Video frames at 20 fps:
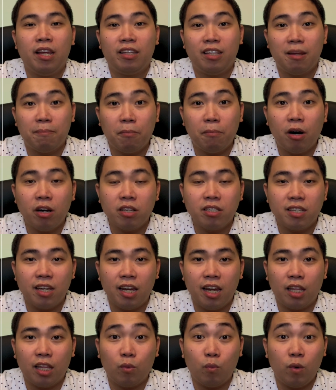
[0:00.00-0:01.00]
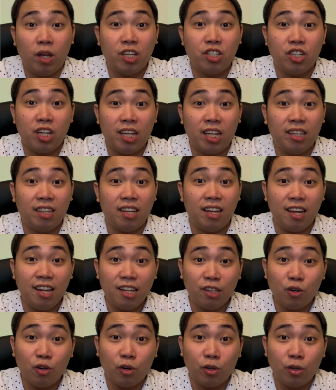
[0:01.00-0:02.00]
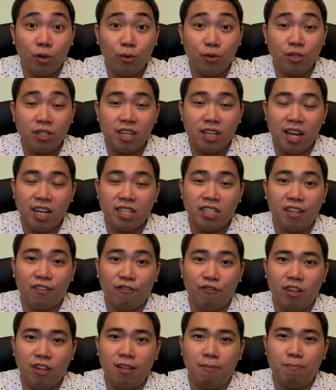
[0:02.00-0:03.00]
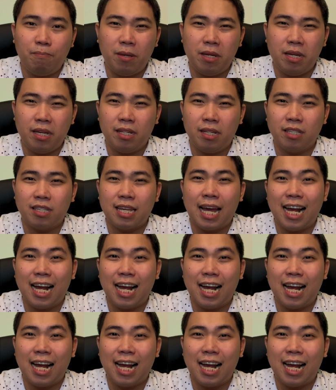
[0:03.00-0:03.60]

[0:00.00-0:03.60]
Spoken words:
deposit, which in eToro's case in the Philippines,